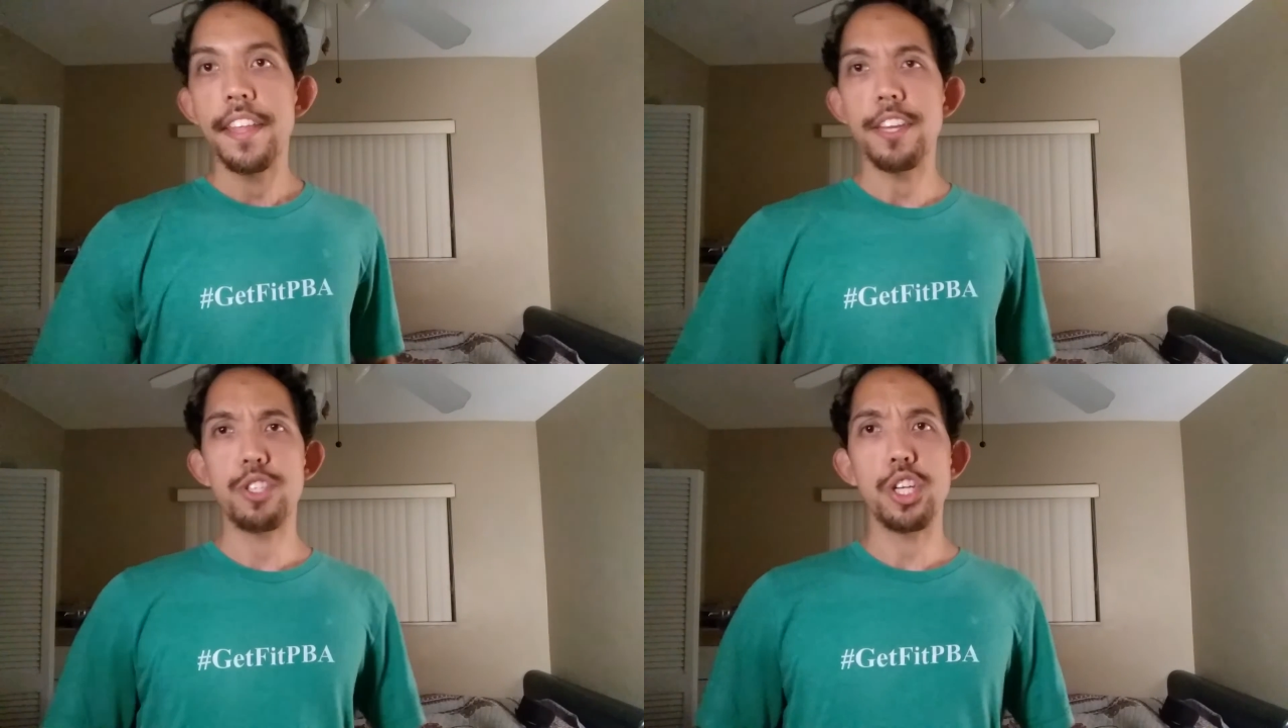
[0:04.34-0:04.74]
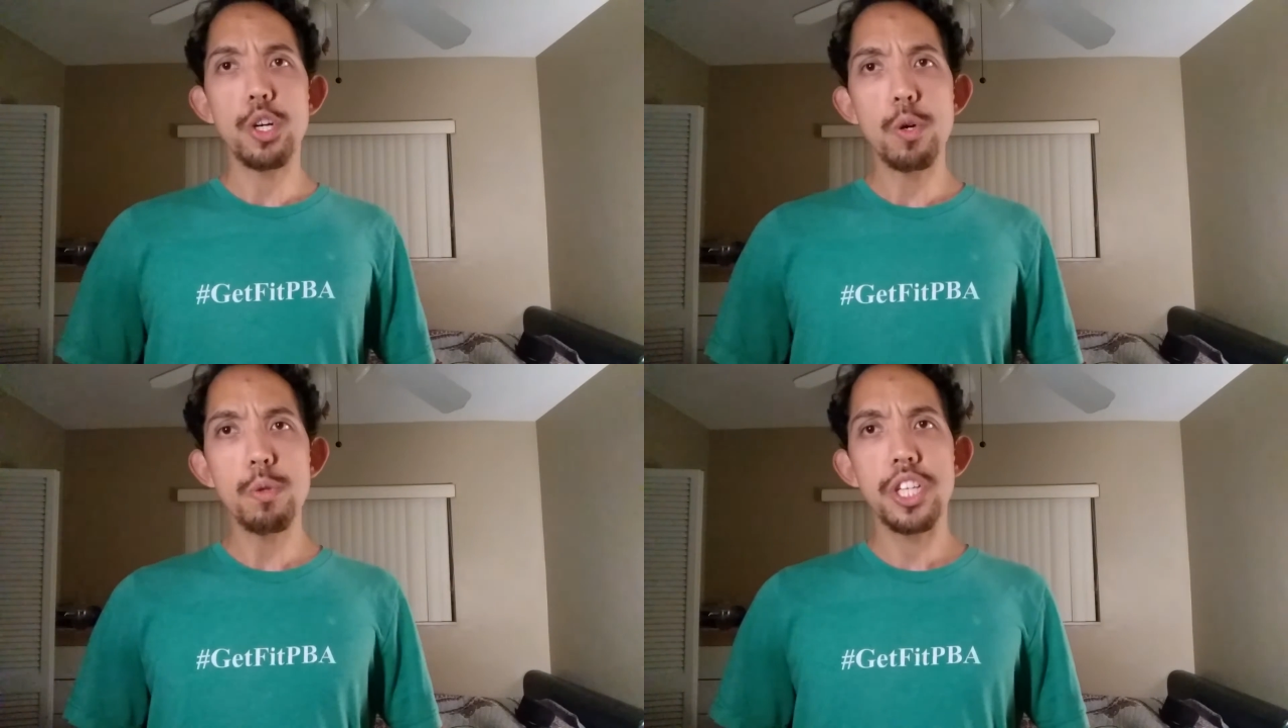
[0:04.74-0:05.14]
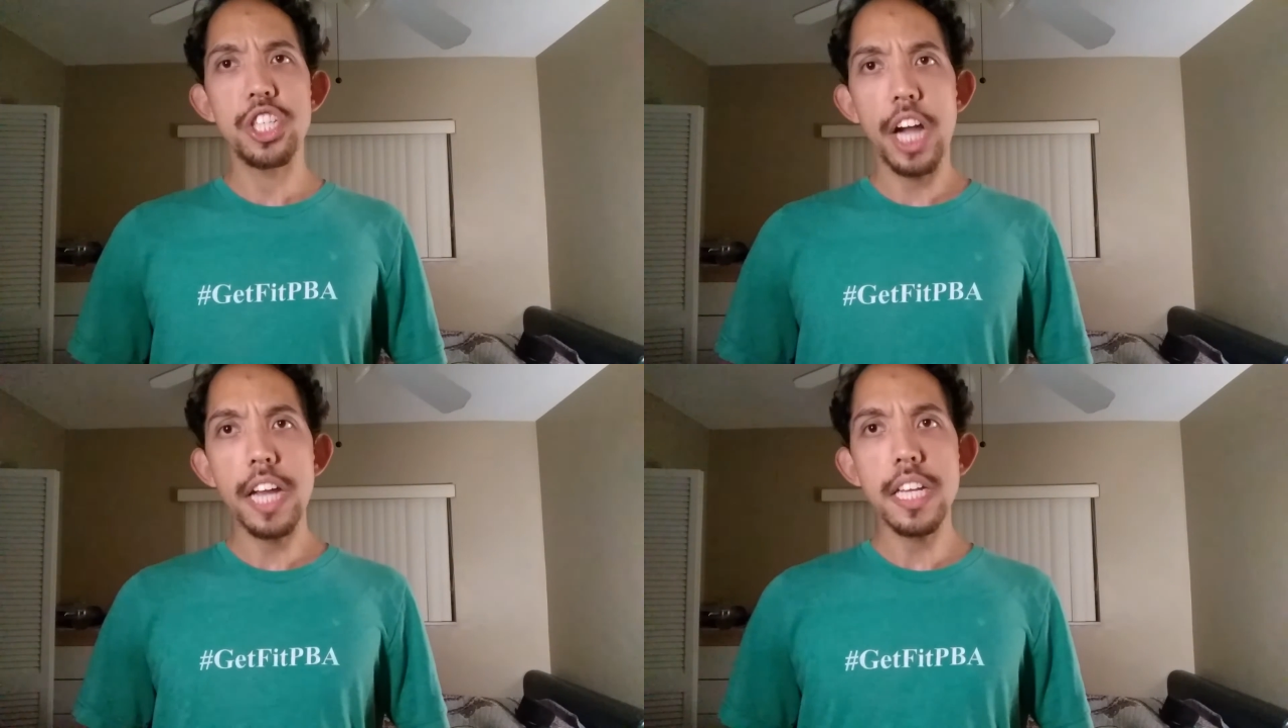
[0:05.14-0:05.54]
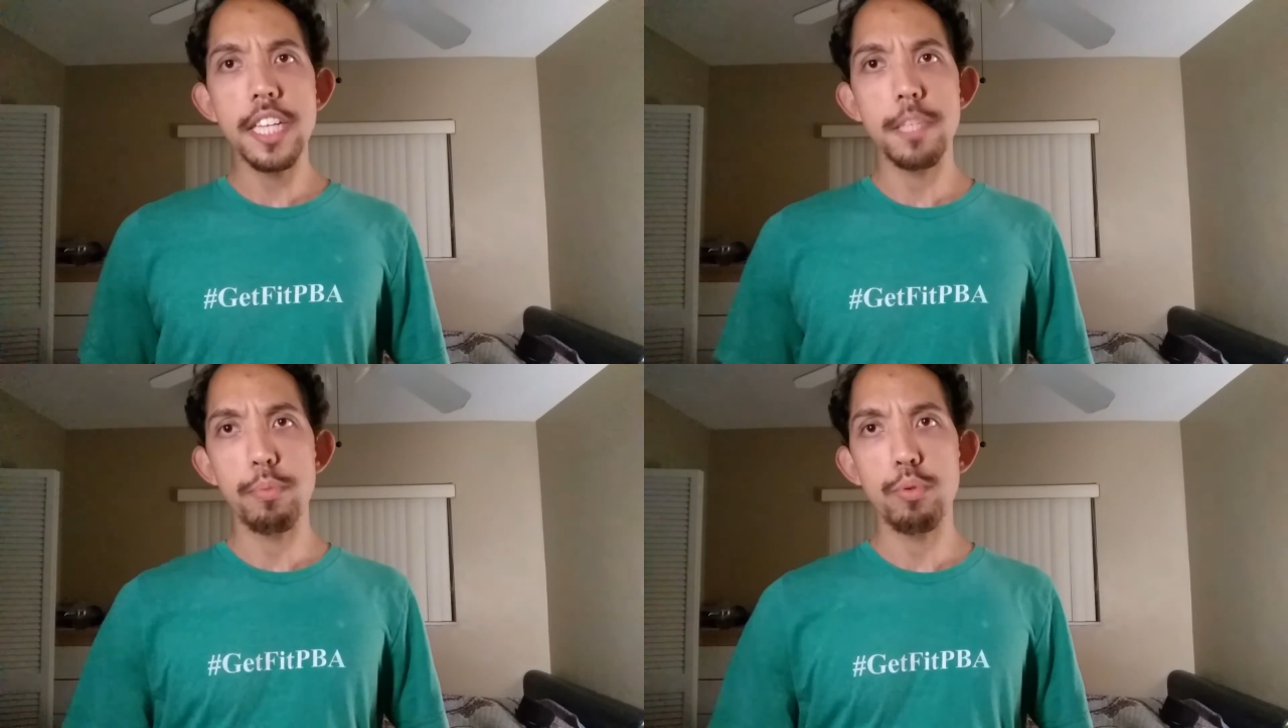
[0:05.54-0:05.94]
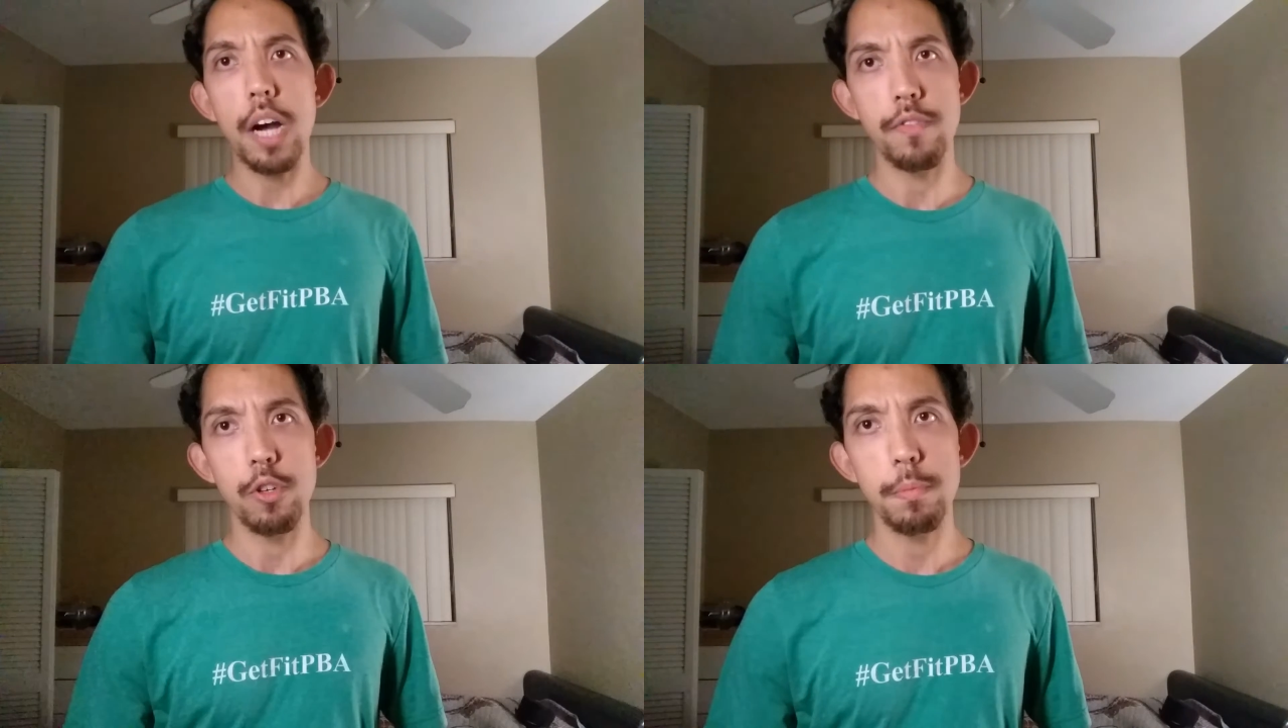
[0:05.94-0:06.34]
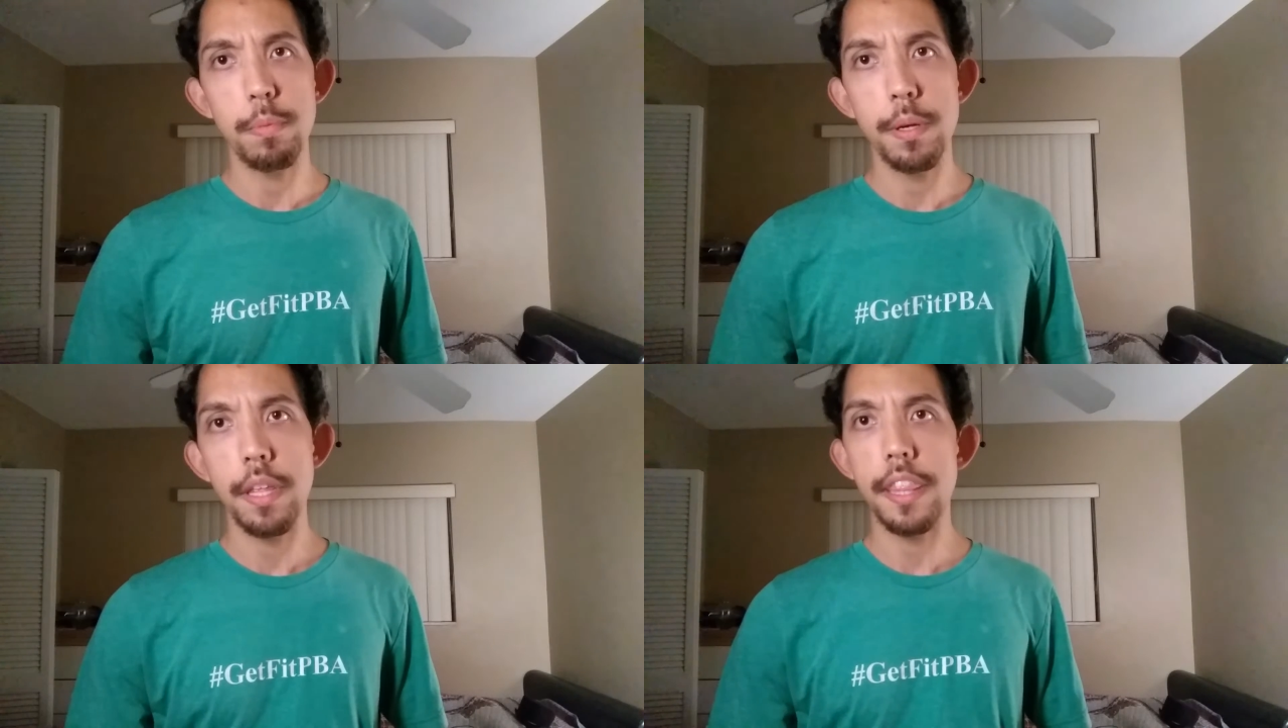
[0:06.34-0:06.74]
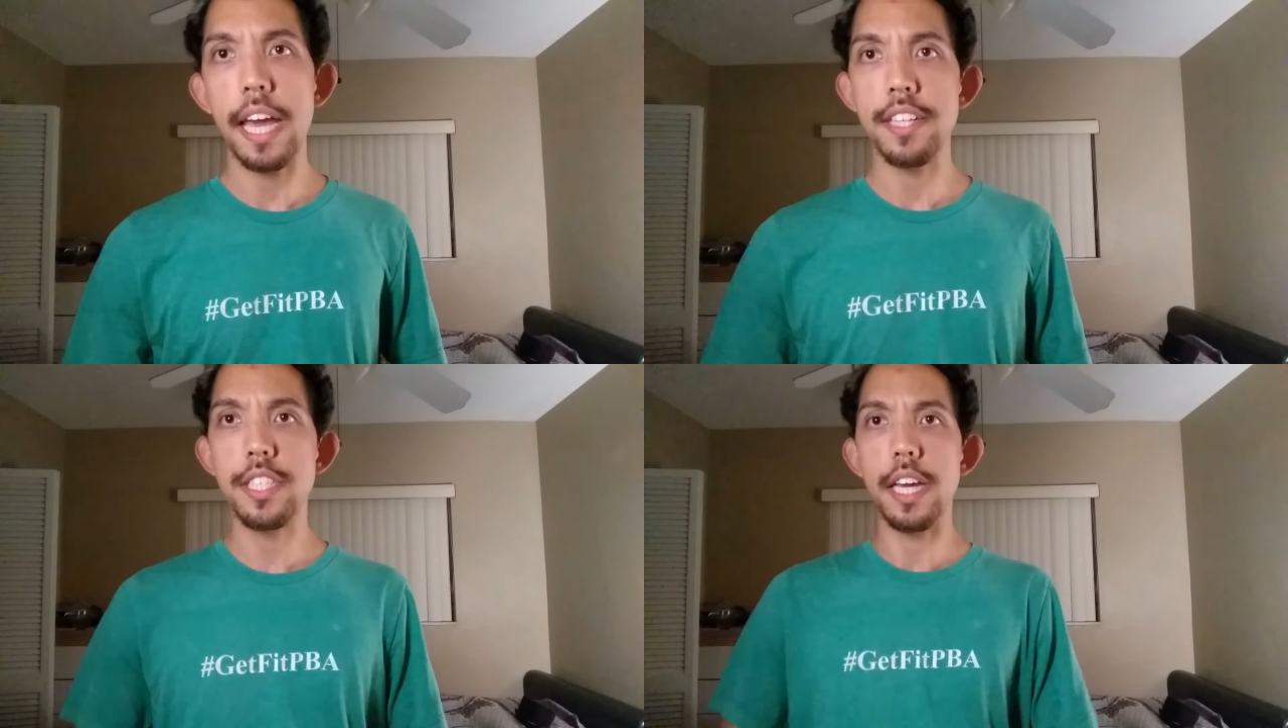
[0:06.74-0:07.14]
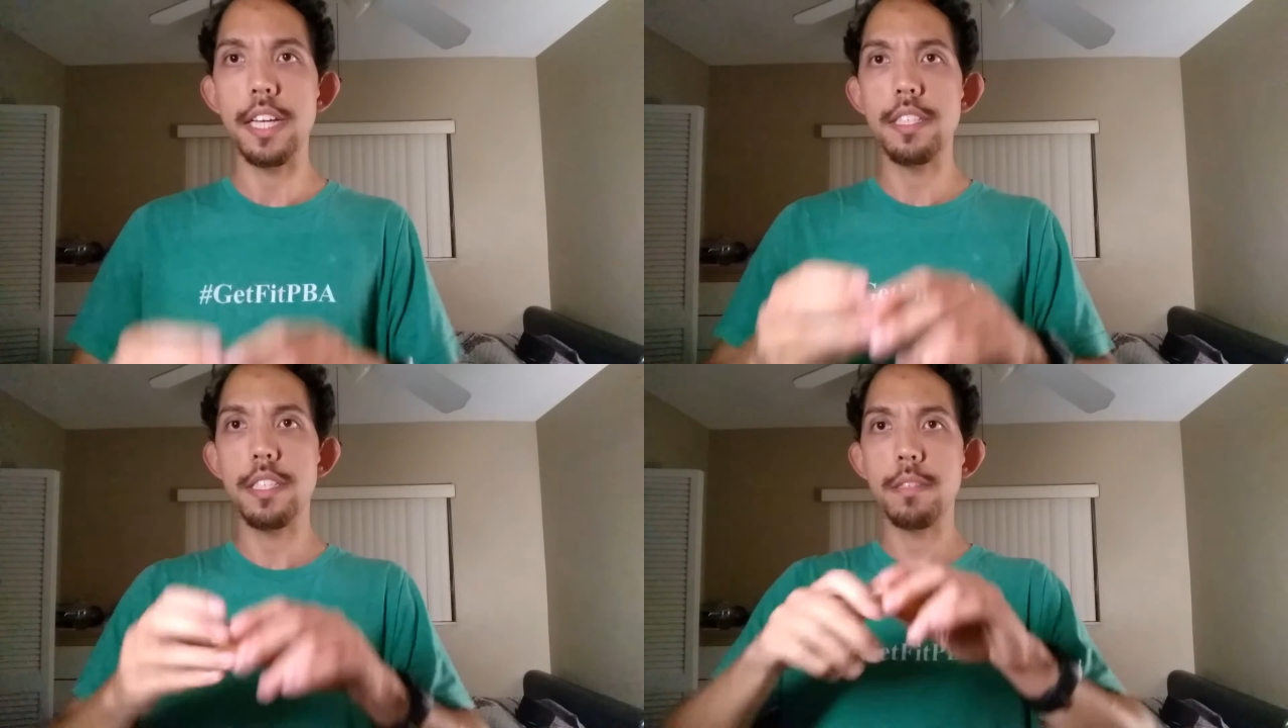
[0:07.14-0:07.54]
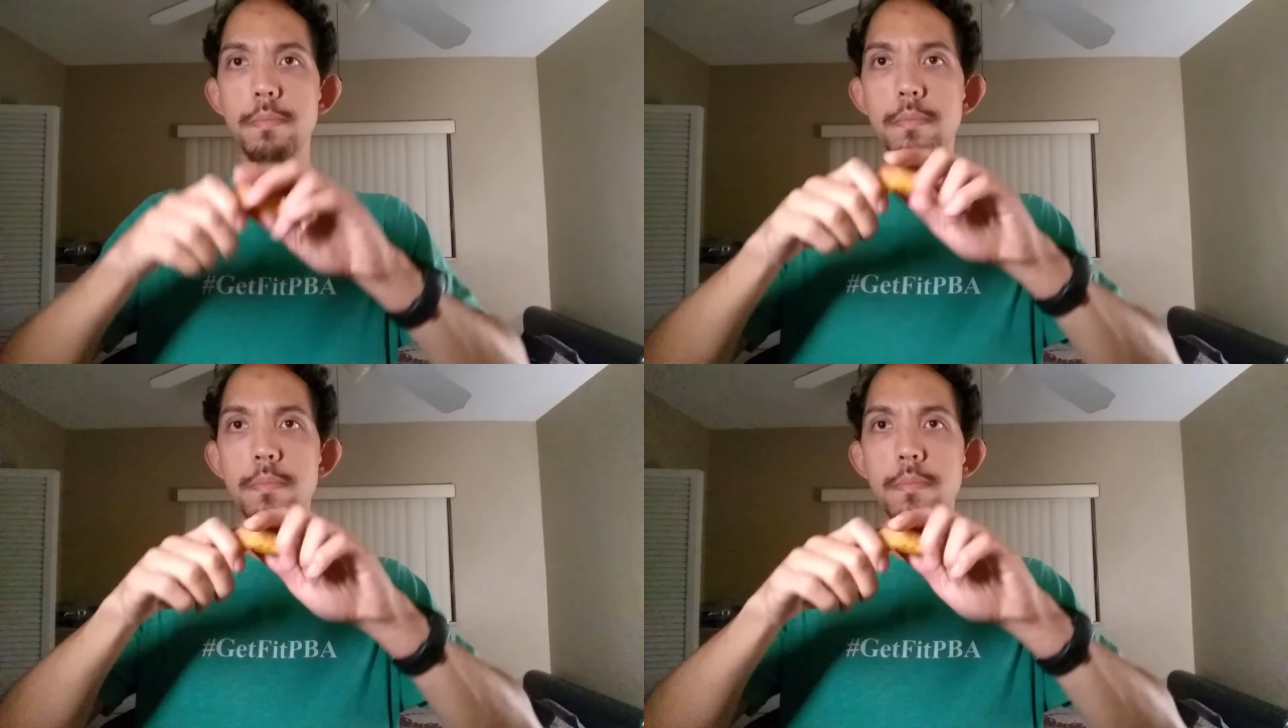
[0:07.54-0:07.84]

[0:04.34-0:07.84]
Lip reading: There's an old Chinese proverb that says,